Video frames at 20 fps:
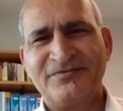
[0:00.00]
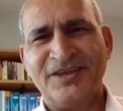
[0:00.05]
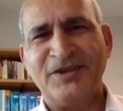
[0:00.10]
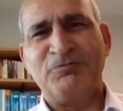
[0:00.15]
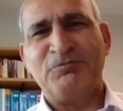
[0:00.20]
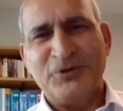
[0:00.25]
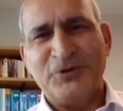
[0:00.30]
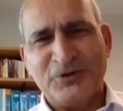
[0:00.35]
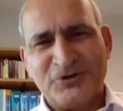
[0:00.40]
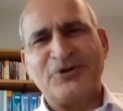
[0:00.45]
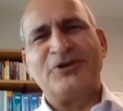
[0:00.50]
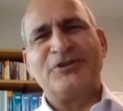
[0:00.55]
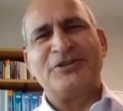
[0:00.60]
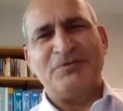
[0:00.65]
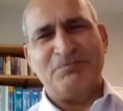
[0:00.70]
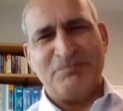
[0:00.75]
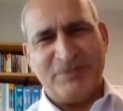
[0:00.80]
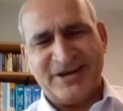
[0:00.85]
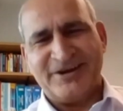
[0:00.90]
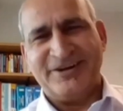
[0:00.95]
If you draw
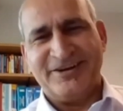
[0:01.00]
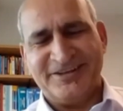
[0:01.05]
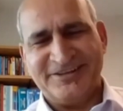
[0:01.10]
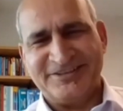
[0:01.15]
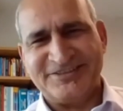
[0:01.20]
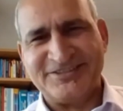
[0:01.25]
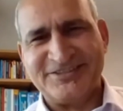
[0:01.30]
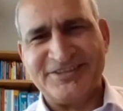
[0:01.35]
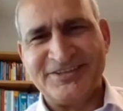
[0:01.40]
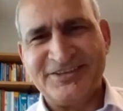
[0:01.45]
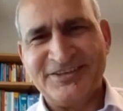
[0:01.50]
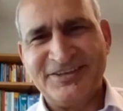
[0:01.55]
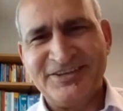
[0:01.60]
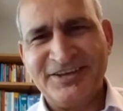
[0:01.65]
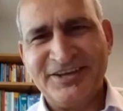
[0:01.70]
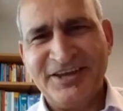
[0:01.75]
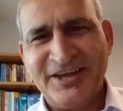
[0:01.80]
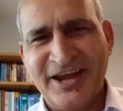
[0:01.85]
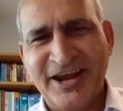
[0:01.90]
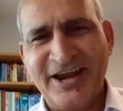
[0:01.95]
the parallels.
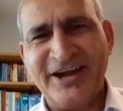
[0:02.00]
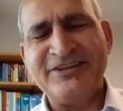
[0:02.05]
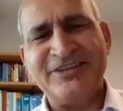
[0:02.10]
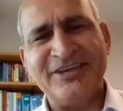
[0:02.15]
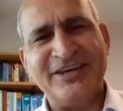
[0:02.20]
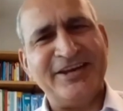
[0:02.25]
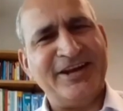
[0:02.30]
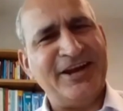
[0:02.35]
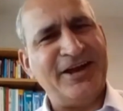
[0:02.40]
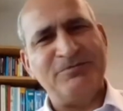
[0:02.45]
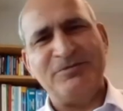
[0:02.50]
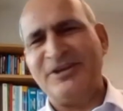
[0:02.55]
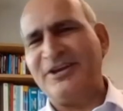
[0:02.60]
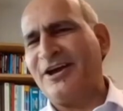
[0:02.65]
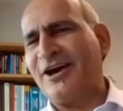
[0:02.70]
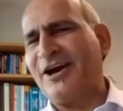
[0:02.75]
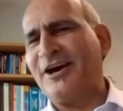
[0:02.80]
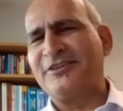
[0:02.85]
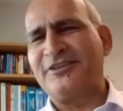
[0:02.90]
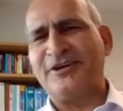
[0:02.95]
And there have
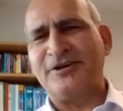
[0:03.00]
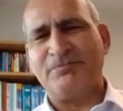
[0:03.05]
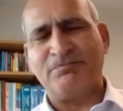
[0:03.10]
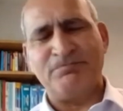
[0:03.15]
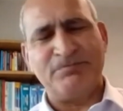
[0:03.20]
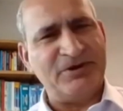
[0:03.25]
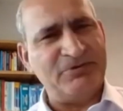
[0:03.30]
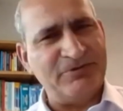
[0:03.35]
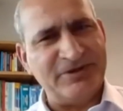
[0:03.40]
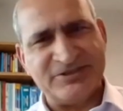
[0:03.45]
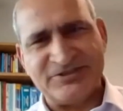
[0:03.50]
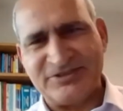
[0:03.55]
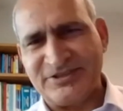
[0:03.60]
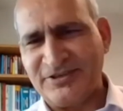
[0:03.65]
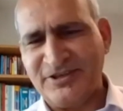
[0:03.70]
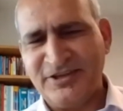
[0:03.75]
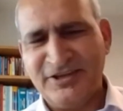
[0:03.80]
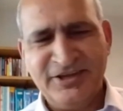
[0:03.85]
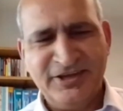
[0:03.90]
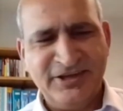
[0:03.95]
been other
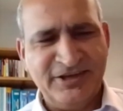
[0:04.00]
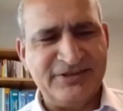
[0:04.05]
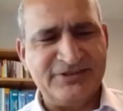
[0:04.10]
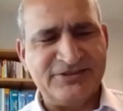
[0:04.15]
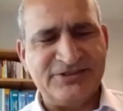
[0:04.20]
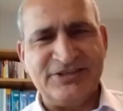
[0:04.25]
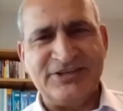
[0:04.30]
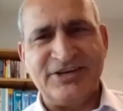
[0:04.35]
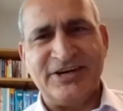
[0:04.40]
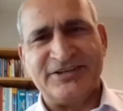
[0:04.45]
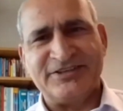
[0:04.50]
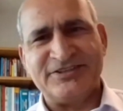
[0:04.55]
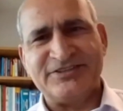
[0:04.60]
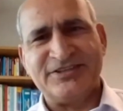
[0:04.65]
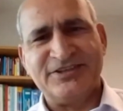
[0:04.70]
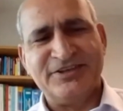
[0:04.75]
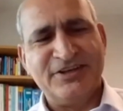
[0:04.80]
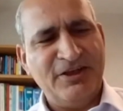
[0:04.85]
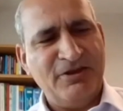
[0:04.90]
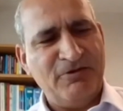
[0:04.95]
previous
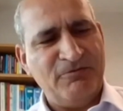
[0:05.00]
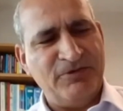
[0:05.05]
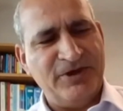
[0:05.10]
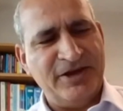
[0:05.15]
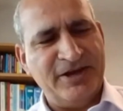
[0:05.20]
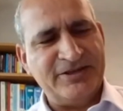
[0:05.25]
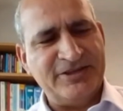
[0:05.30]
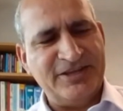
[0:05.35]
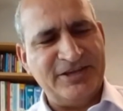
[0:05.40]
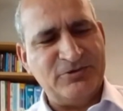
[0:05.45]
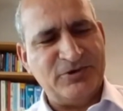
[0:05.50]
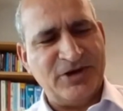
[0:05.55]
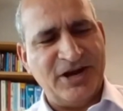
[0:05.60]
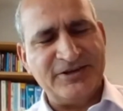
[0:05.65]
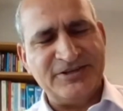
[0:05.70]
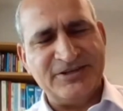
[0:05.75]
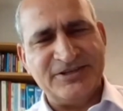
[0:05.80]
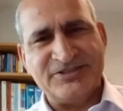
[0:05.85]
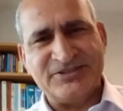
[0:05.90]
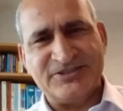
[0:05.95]
incidents where the
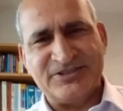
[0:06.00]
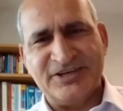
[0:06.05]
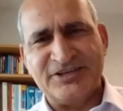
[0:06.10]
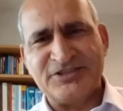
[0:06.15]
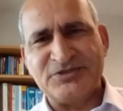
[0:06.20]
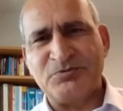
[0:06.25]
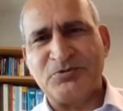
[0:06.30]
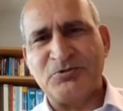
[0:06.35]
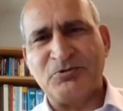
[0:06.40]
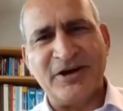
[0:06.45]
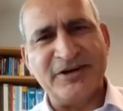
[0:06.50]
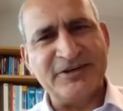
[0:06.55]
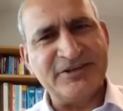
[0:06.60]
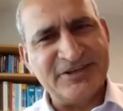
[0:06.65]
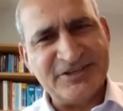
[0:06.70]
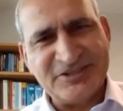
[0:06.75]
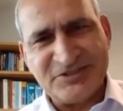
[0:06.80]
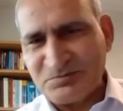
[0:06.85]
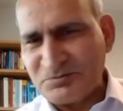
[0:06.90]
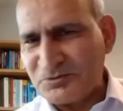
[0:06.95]
United States
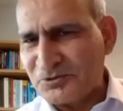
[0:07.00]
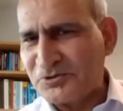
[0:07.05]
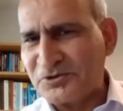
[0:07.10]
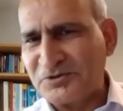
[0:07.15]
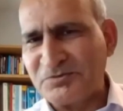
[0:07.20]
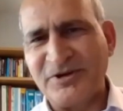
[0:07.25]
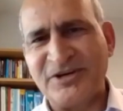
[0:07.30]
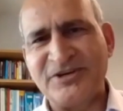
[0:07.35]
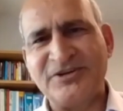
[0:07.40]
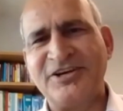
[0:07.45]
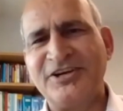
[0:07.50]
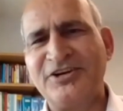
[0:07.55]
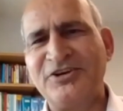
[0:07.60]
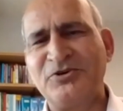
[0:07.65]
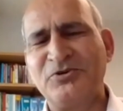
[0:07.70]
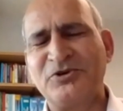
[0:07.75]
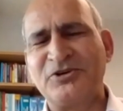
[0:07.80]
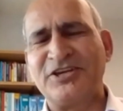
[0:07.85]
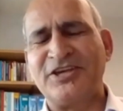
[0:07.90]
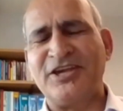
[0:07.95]
provided support but did
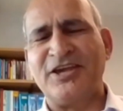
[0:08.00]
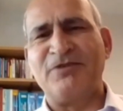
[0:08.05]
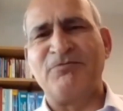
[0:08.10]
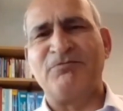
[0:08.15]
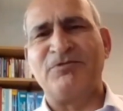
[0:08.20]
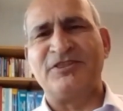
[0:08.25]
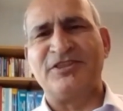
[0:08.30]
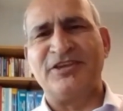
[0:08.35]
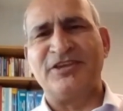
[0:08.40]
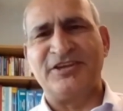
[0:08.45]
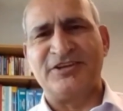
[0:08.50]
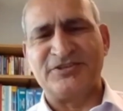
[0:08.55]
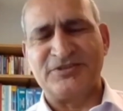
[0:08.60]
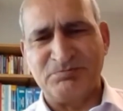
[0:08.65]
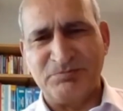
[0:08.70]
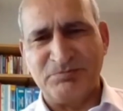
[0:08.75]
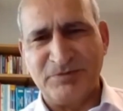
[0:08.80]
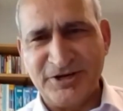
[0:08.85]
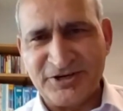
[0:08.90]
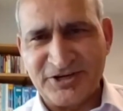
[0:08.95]
not came with
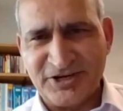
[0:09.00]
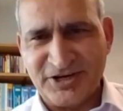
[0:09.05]
active